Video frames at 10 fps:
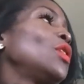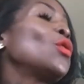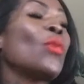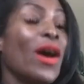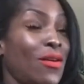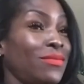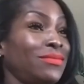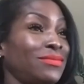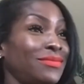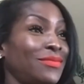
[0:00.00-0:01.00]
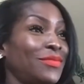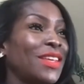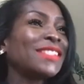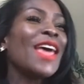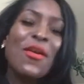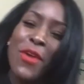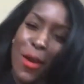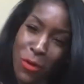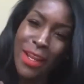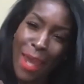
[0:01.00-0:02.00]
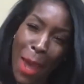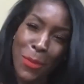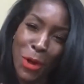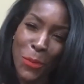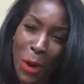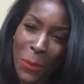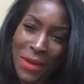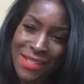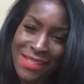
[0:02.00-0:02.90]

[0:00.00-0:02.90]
well, does it ever really happen on purpose?